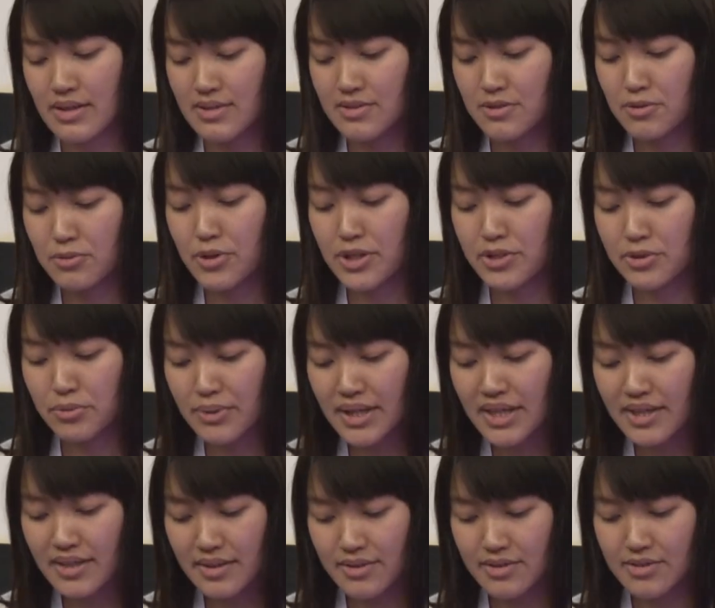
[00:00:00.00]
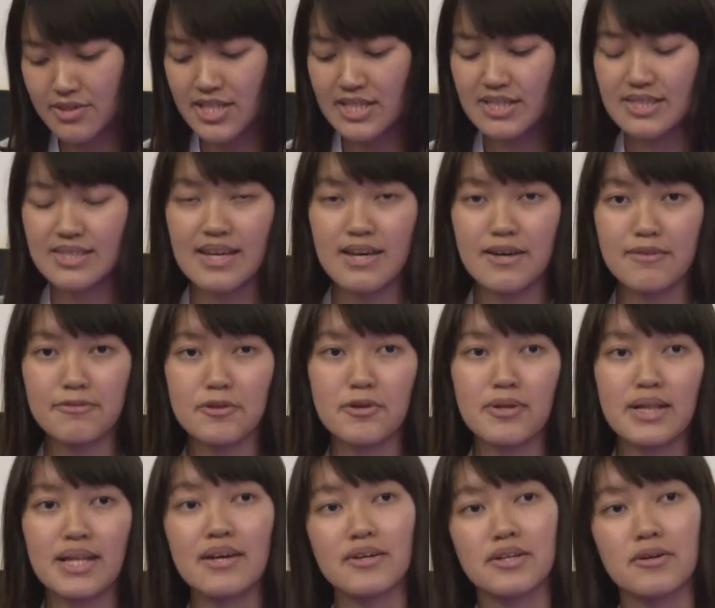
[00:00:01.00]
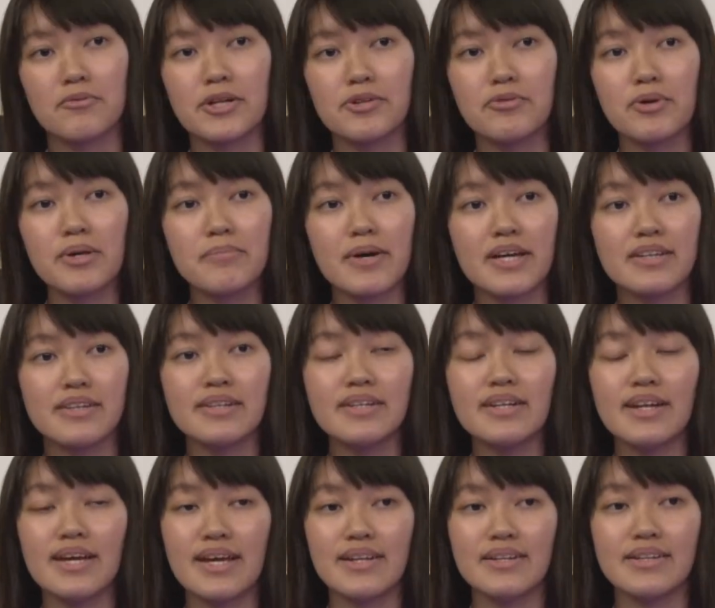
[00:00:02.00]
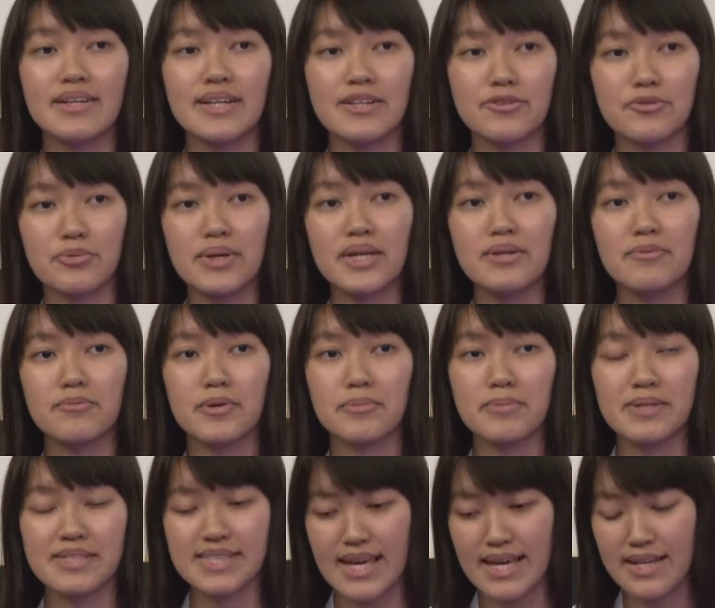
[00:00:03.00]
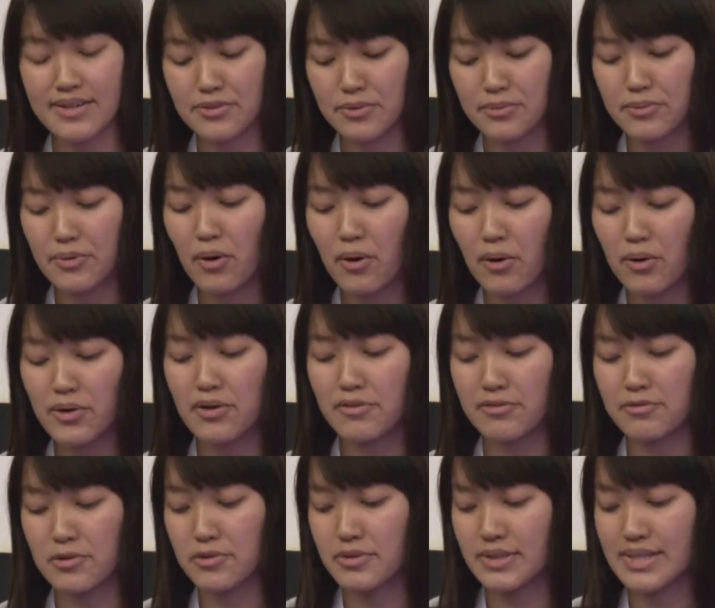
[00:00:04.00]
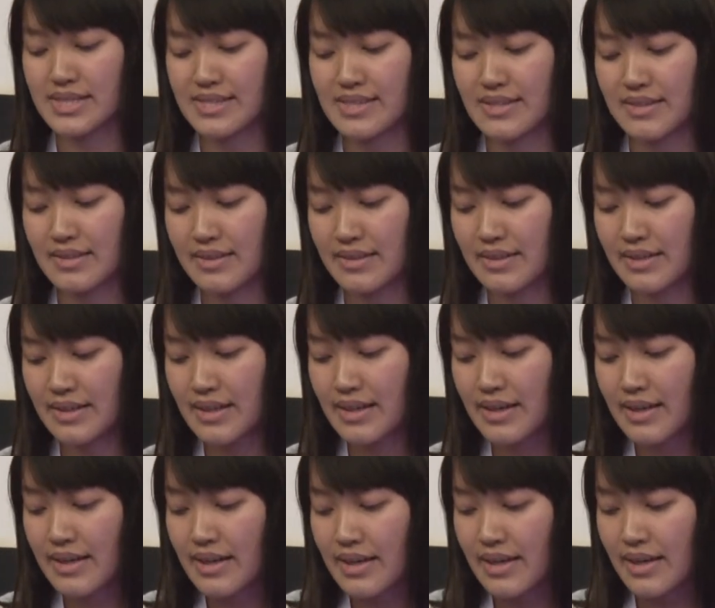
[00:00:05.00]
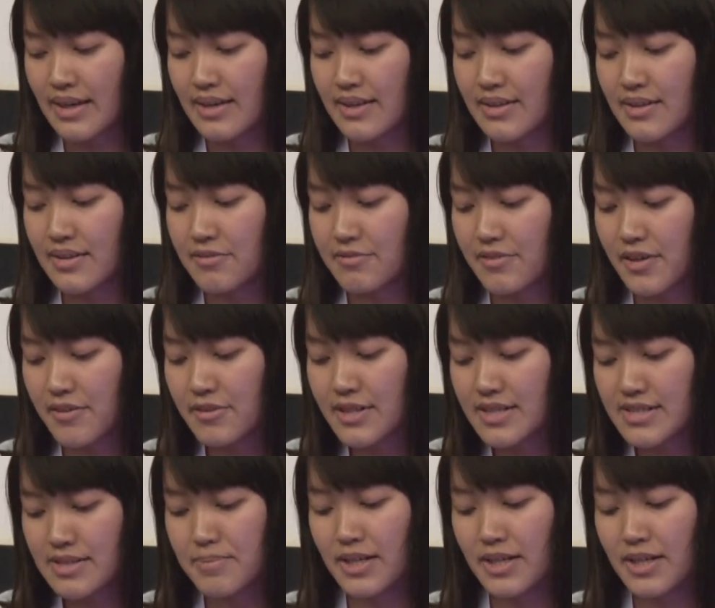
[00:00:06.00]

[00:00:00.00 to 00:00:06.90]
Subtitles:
So retweet, you just have to click on the retweet button and the tweet will be sent to all your followers. And the favorites